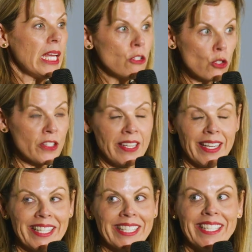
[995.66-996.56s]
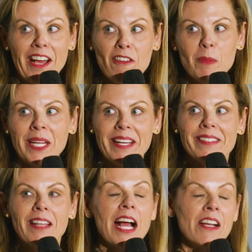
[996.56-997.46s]
Interestingly enough,
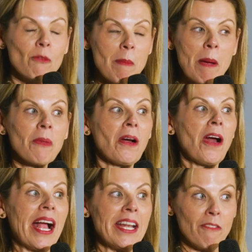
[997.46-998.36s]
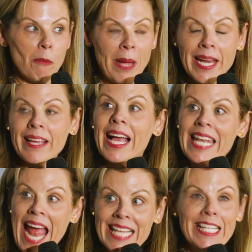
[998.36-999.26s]
because I remember I never make
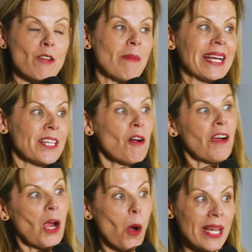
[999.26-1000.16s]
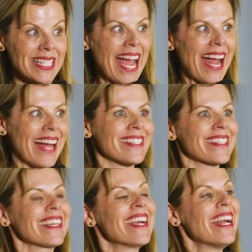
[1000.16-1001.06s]
an ass out of myself, I always
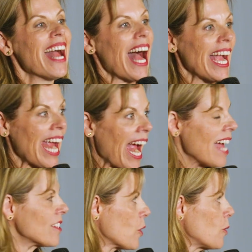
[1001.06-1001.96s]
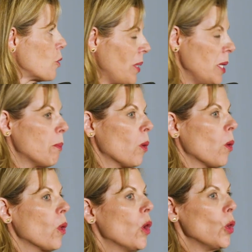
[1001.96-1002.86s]
ask, I asked those
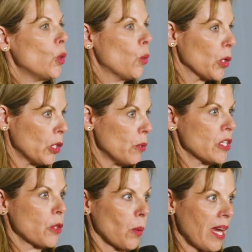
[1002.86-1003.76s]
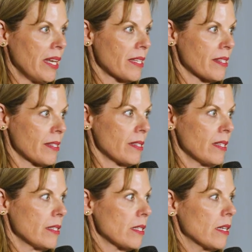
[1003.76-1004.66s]
people who were using the writing
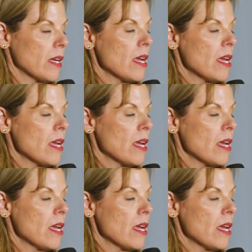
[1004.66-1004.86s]
assistant,